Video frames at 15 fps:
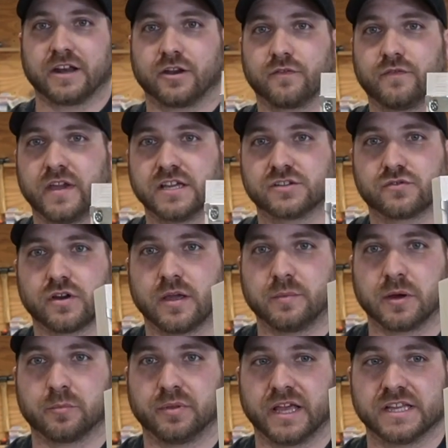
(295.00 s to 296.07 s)
your face frame,
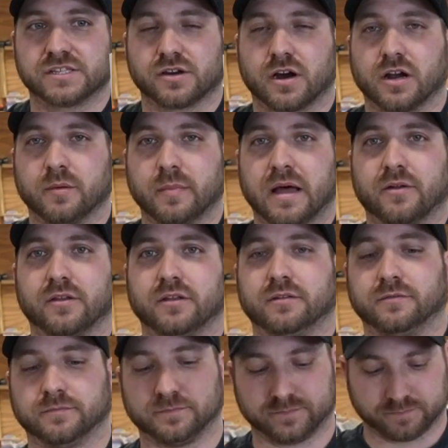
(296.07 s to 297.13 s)
your plates are already mounted.
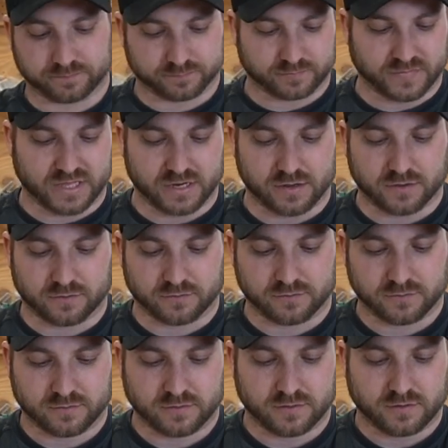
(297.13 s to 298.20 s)
You know,
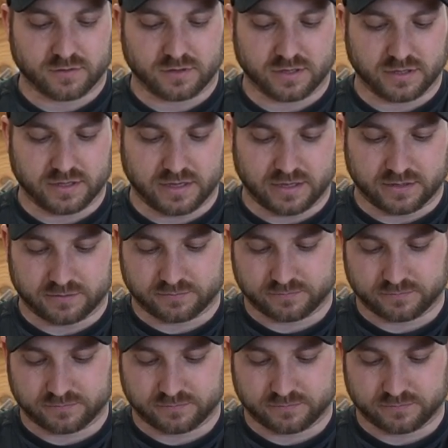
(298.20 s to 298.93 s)
and then